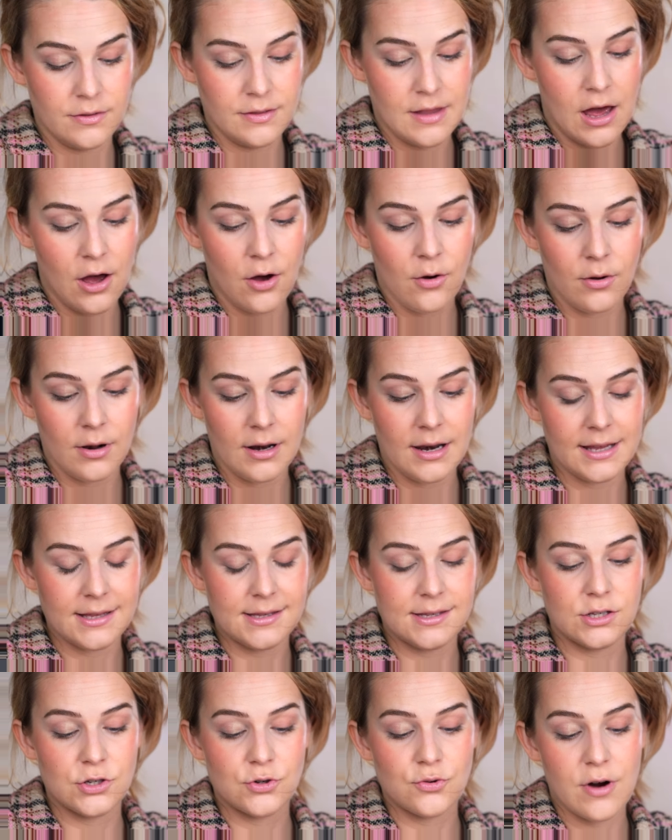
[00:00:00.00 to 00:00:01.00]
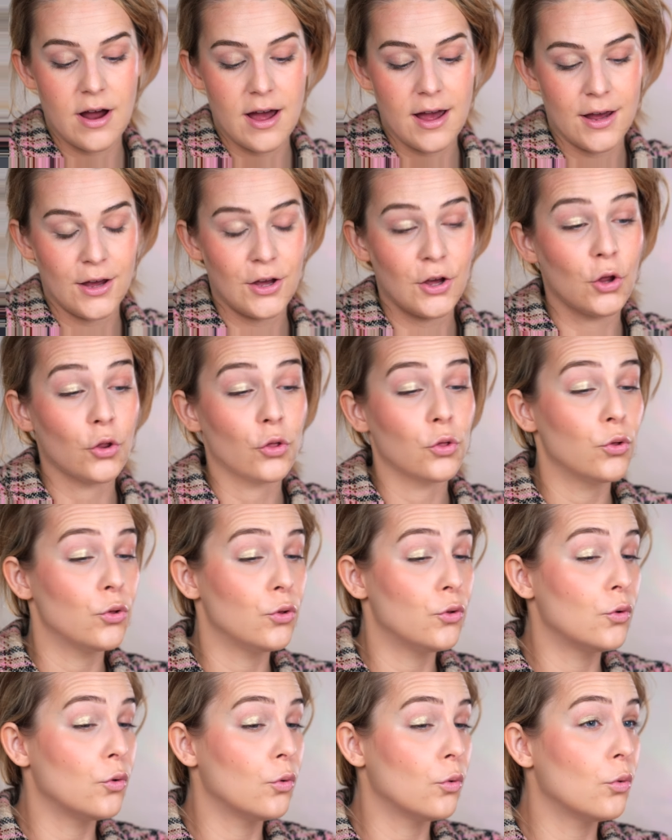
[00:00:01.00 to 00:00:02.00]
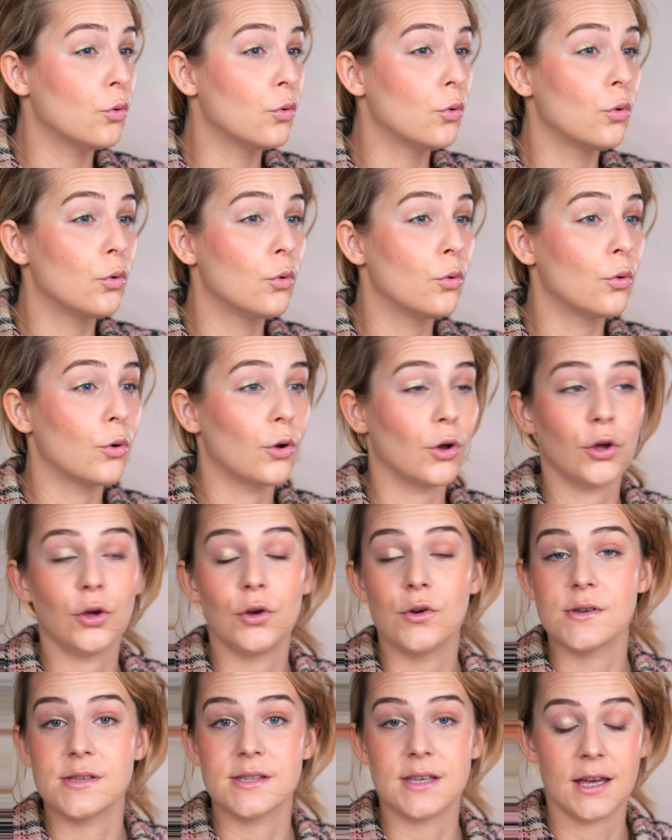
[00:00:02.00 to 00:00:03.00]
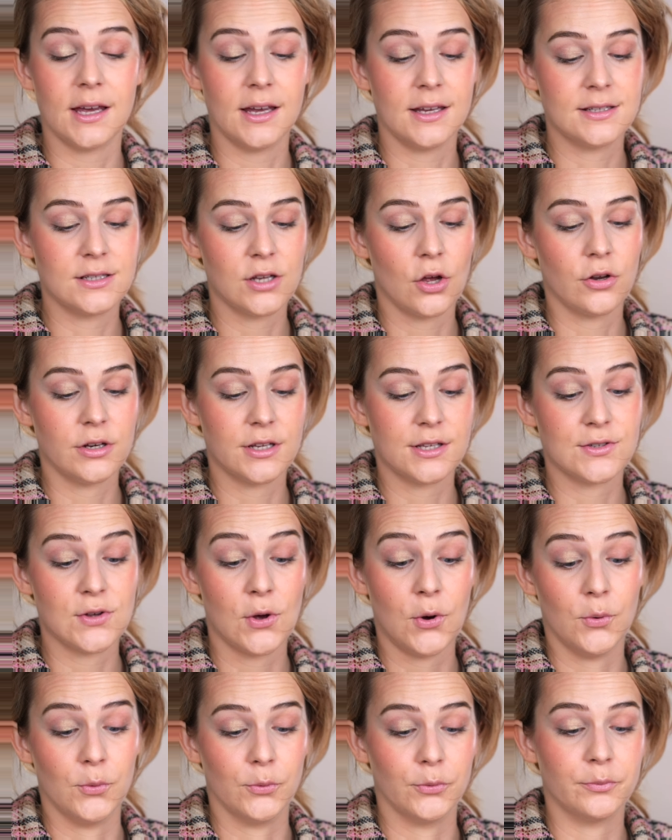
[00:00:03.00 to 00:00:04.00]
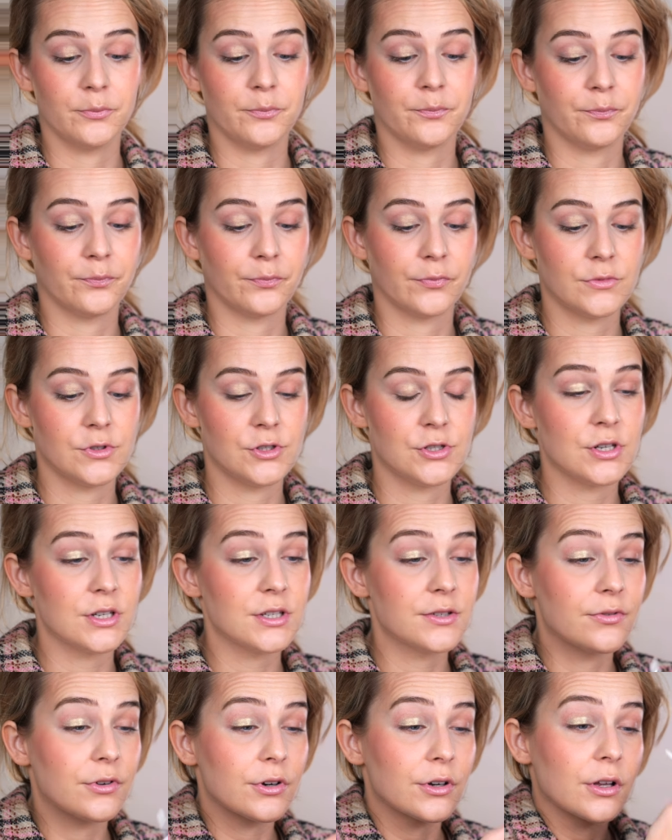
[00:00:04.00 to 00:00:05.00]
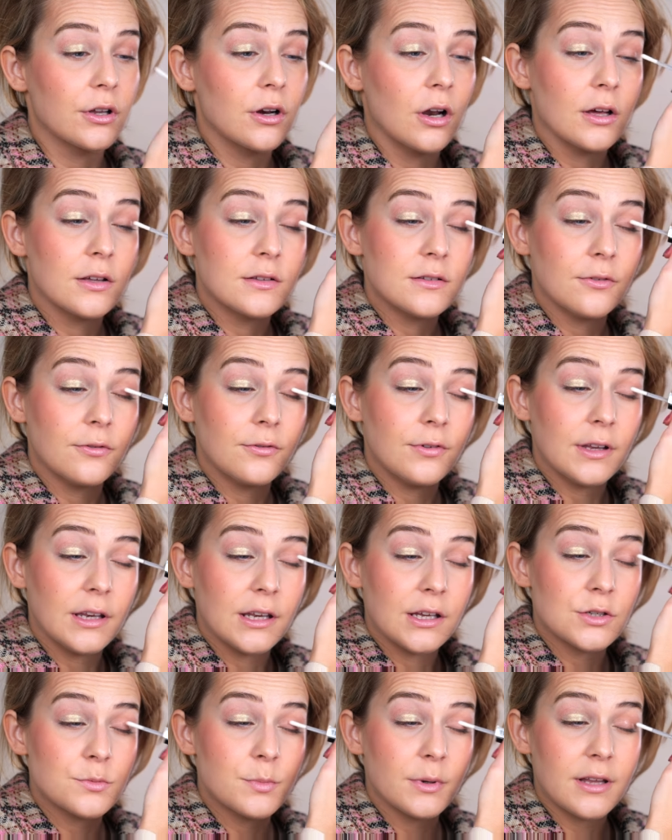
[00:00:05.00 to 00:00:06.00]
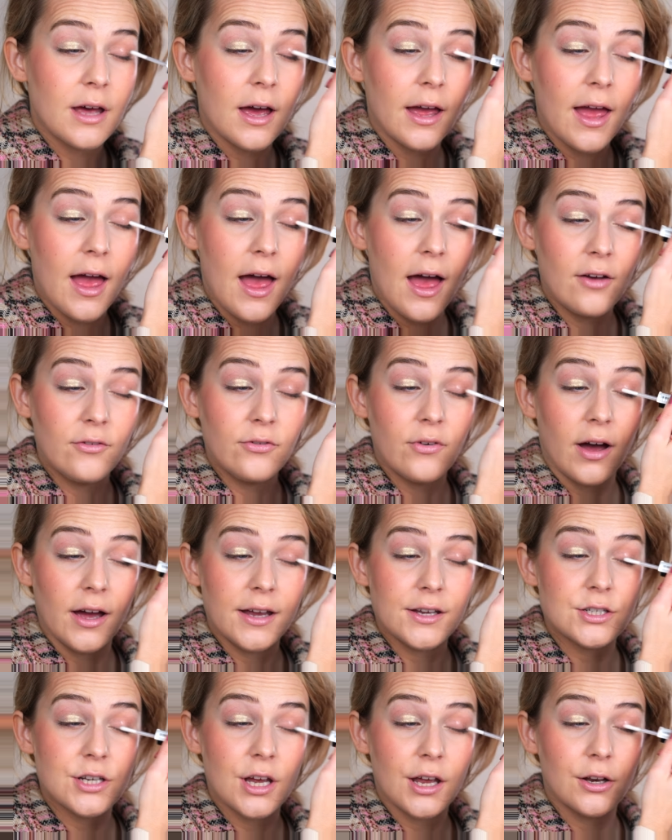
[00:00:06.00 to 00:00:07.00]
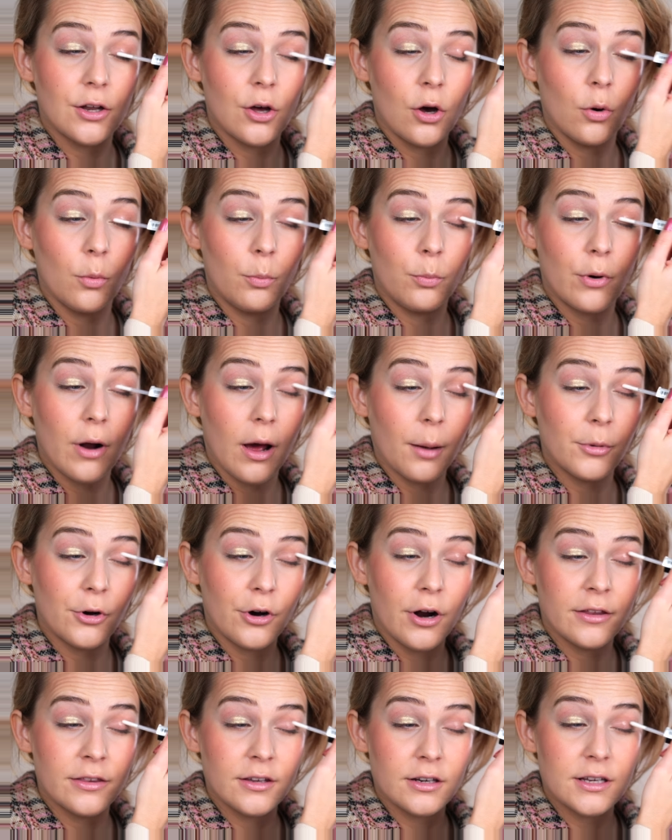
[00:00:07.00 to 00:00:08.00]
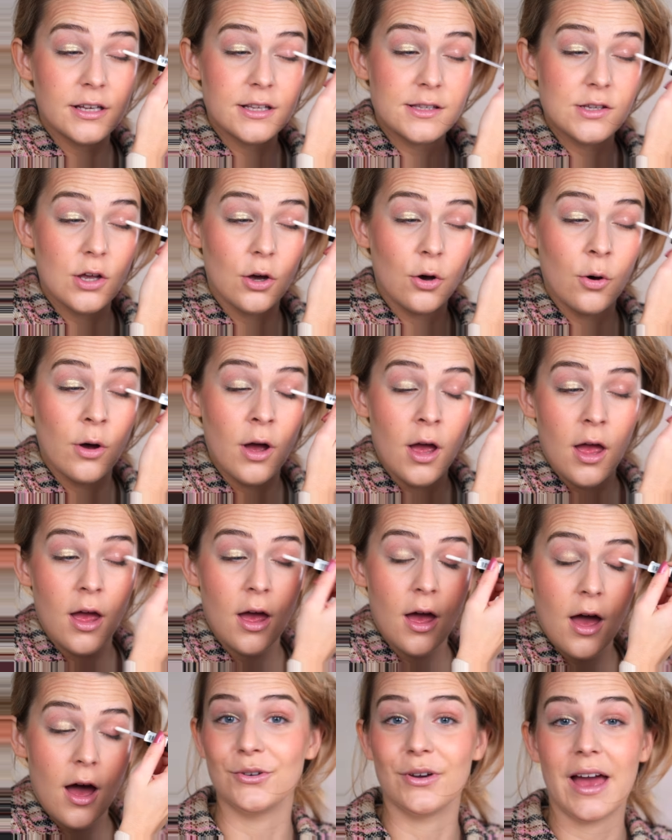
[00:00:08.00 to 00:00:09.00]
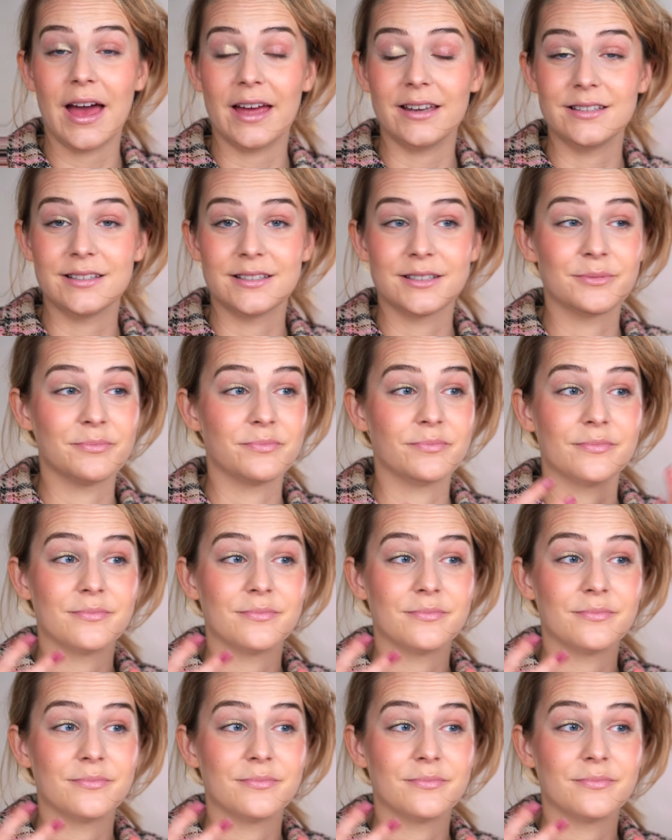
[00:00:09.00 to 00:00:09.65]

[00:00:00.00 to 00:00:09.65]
Now let's try to use it on its own just for the glossy finish but I have eyeshadow primer underneath so you get